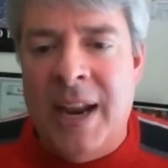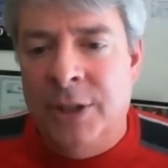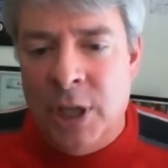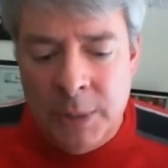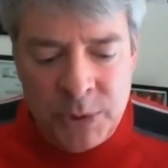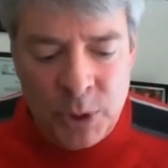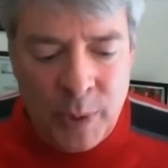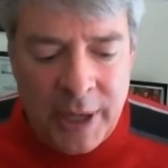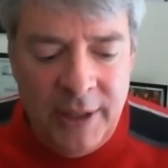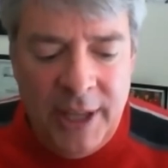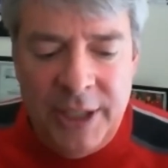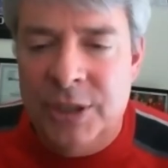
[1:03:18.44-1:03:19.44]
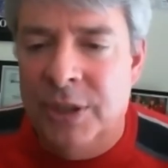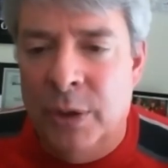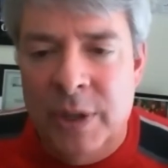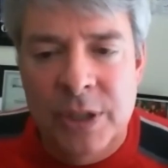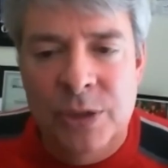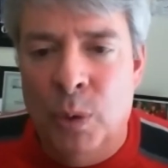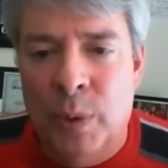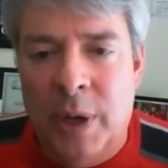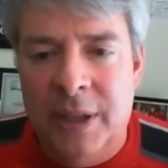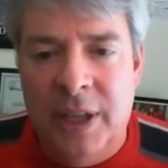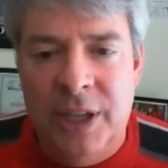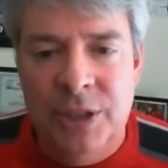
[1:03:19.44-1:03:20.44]
And in terms of regulation, there is no
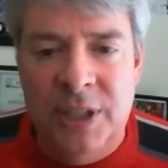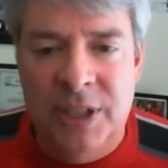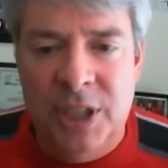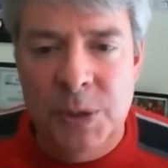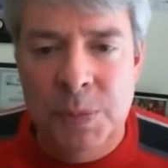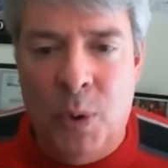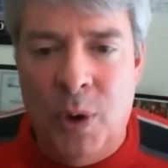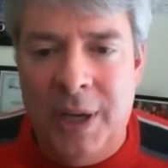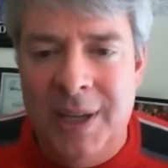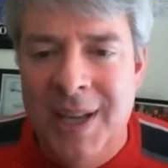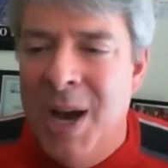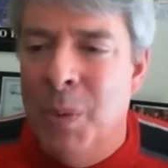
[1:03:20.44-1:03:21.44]
regulation at this point.